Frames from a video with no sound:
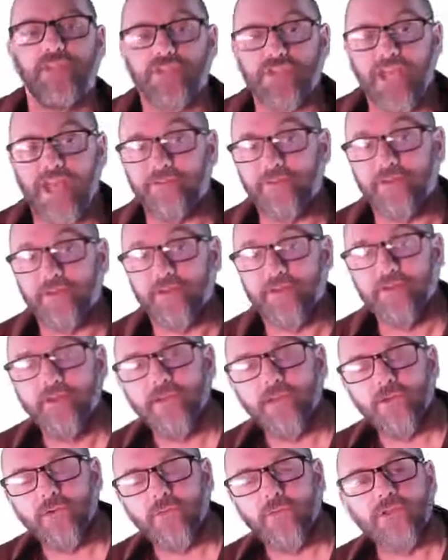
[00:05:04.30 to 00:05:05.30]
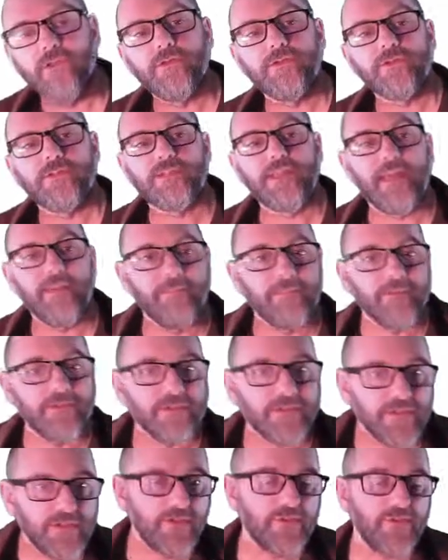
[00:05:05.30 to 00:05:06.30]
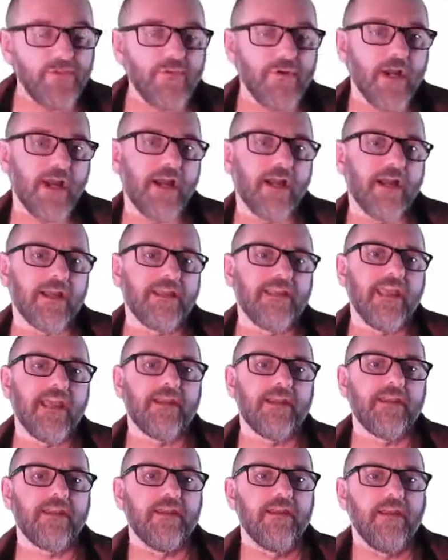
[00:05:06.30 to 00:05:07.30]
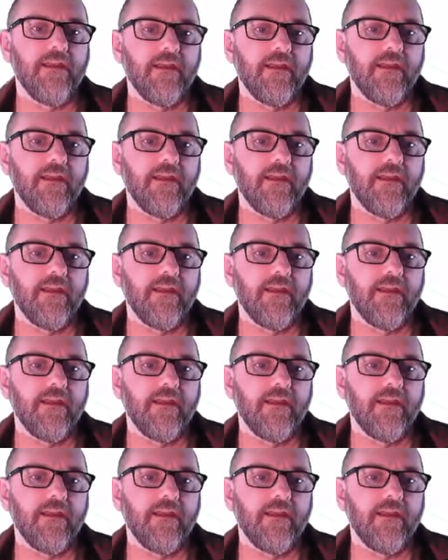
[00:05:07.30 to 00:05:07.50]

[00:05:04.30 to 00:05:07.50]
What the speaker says: Java. We use them to get